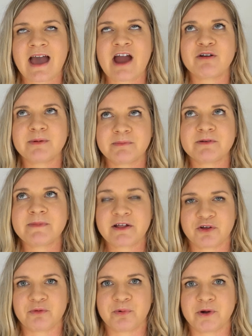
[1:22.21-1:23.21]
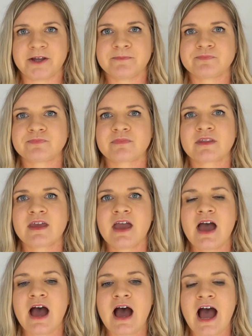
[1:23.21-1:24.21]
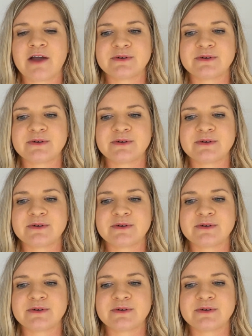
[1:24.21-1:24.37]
I remember my low point. I